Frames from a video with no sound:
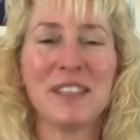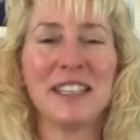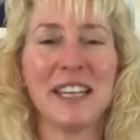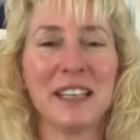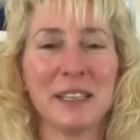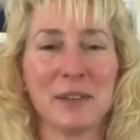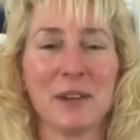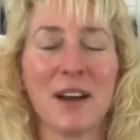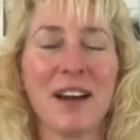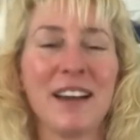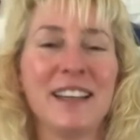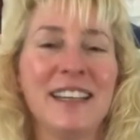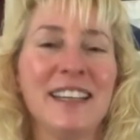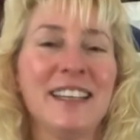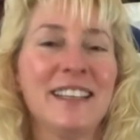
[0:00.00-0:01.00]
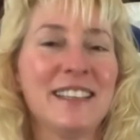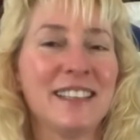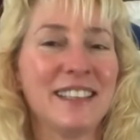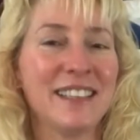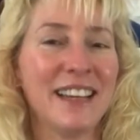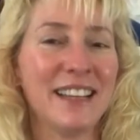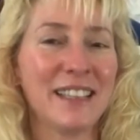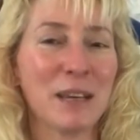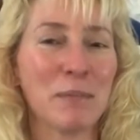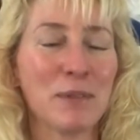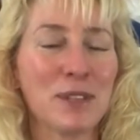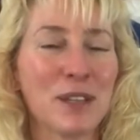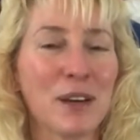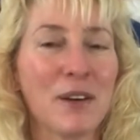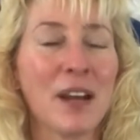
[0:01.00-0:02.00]
The Daily Grind. In today's
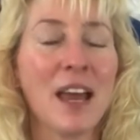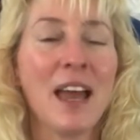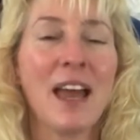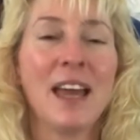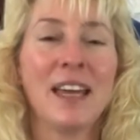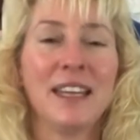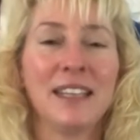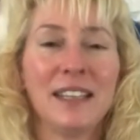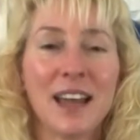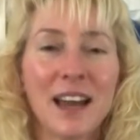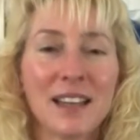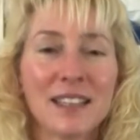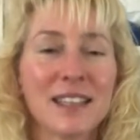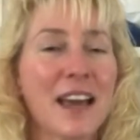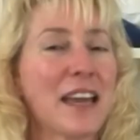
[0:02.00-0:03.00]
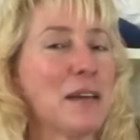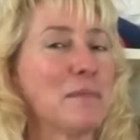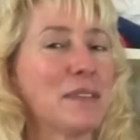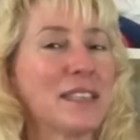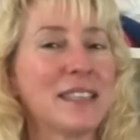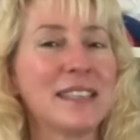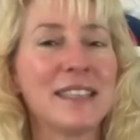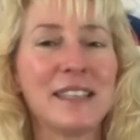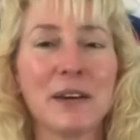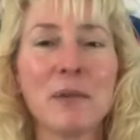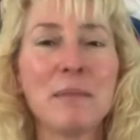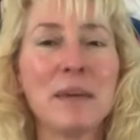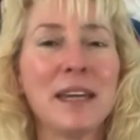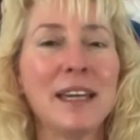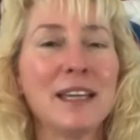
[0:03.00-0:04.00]
episode, yes, I am
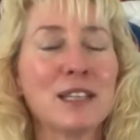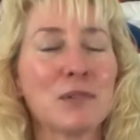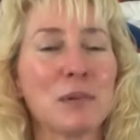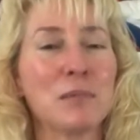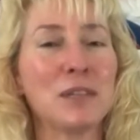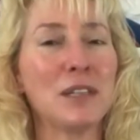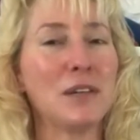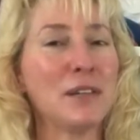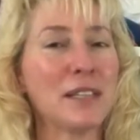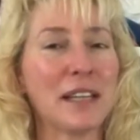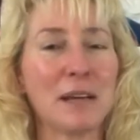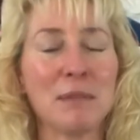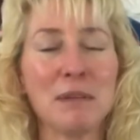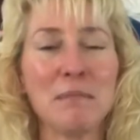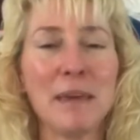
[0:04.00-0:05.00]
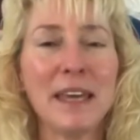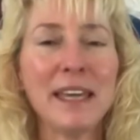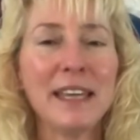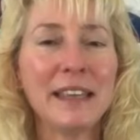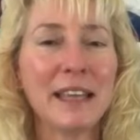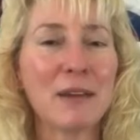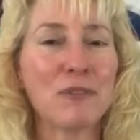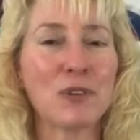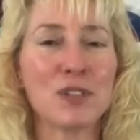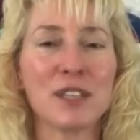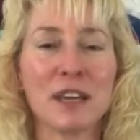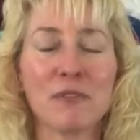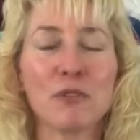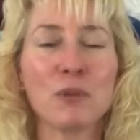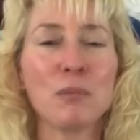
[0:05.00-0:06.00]
still making swimsuits, and I'll be making them for
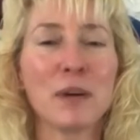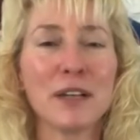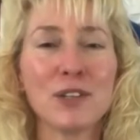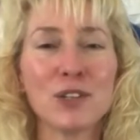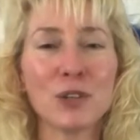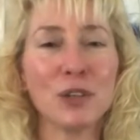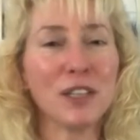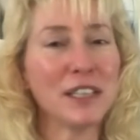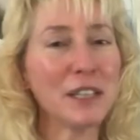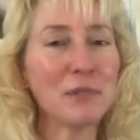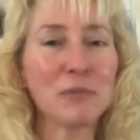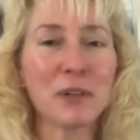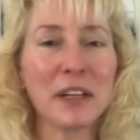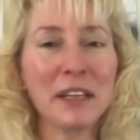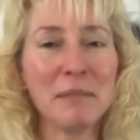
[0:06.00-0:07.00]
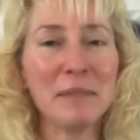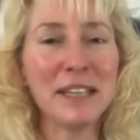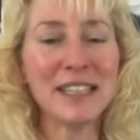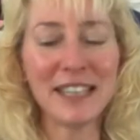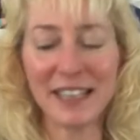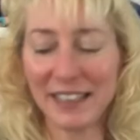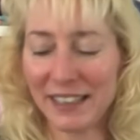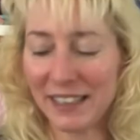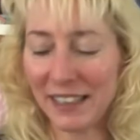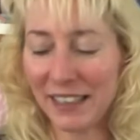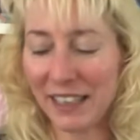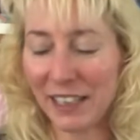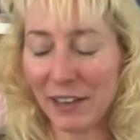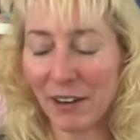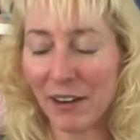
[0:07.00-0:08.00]
several months, so you didn't really miss
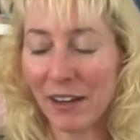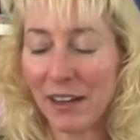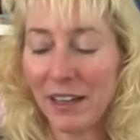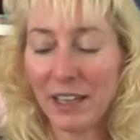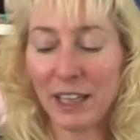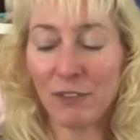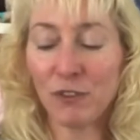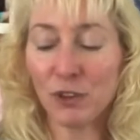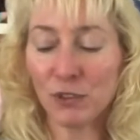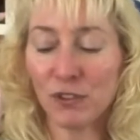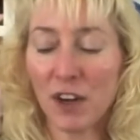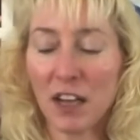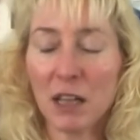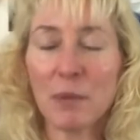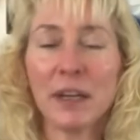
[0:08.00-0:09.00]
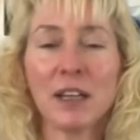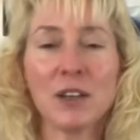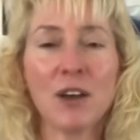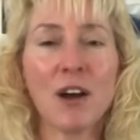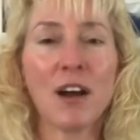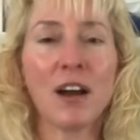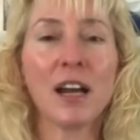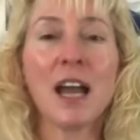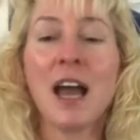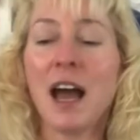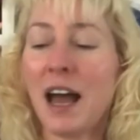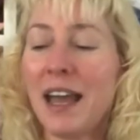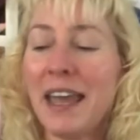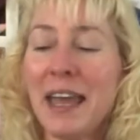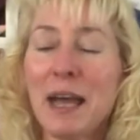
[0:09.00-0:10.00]
anything here if you're following along.
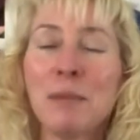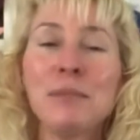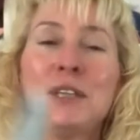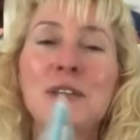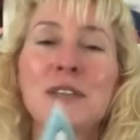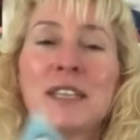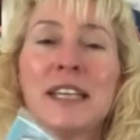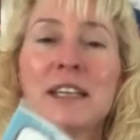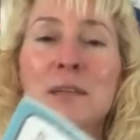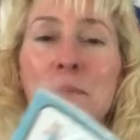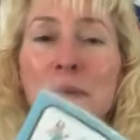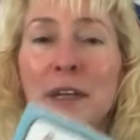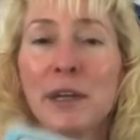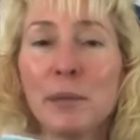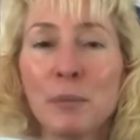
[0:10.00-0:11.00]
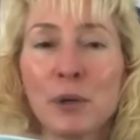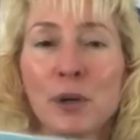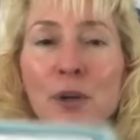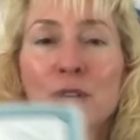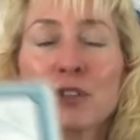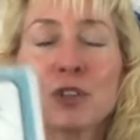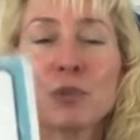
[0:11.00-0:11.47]
I am using the Pinup Girls